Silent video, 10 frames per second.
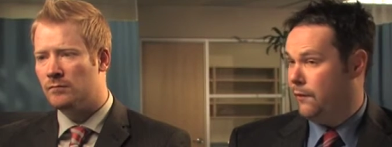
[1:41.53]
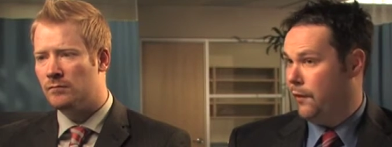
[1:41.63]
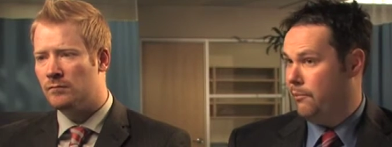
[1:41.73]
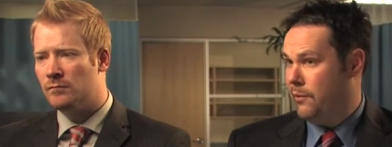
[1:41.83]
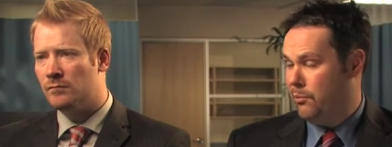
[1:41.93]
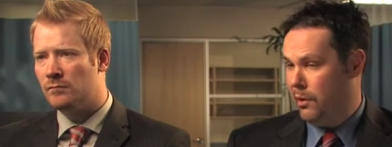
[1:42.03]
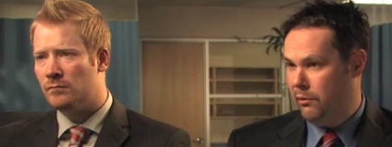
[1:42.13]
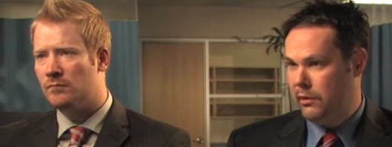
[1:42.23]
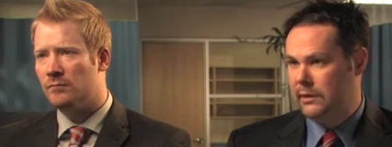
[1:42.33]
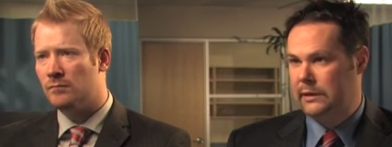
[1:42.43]
Speaker 1: from the
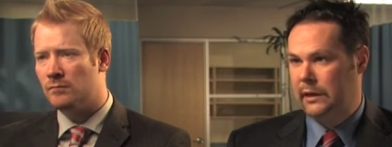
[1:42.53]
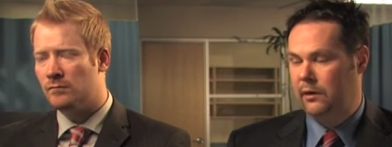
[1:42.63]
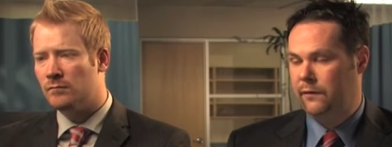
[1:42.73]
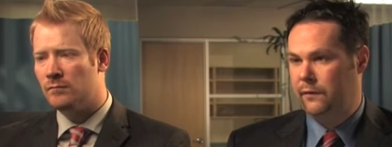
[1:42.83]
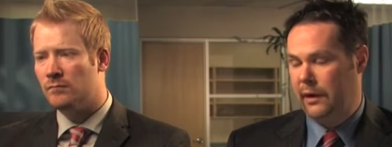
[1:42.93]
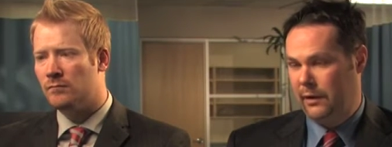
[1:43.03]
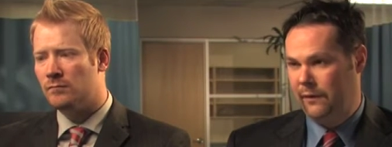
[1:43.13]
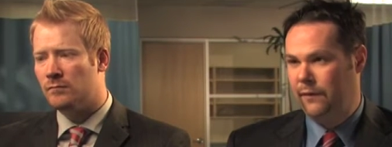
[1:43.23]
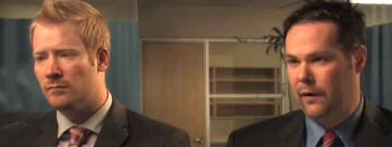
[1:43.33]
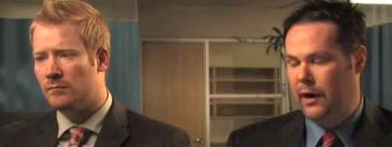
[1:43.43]
bone itself, like a
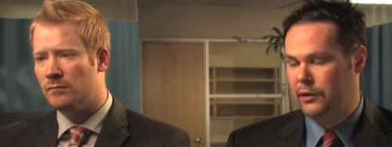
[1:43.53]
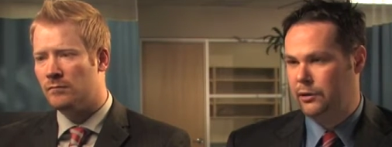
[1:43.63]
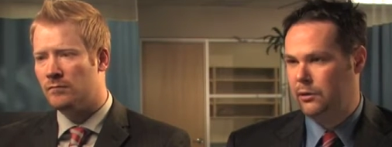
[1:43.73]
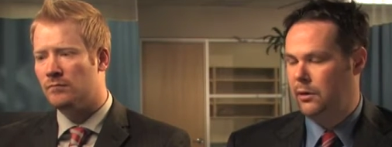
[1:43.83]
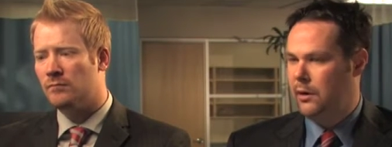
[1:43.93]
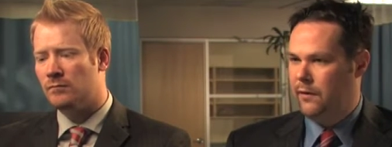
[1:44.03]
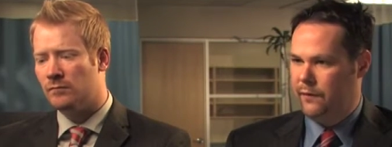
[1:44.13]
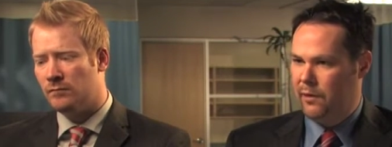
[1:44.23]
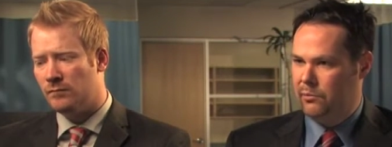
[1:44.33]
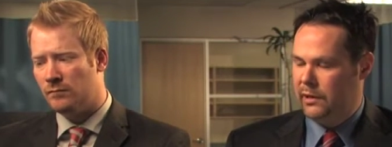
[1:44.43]
fracture,
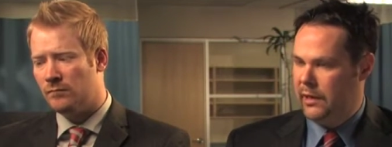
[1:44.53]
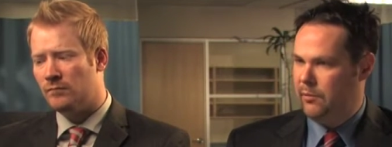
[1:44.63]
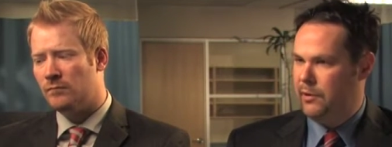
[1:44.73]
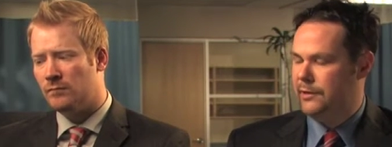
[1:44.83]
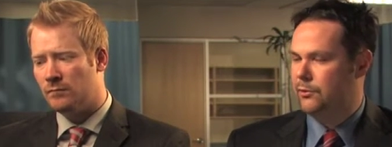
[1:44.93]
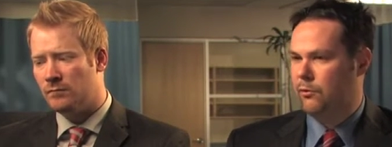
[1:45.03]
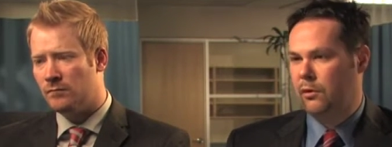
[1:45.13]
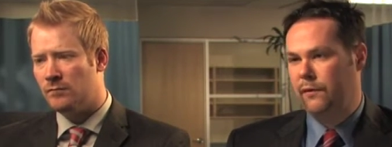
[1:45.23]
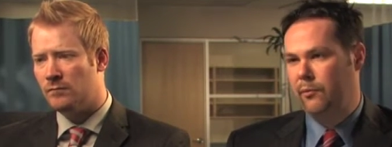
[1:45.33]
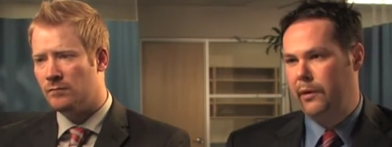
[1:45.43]
from ligaments,
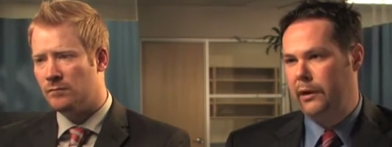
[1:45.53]
or from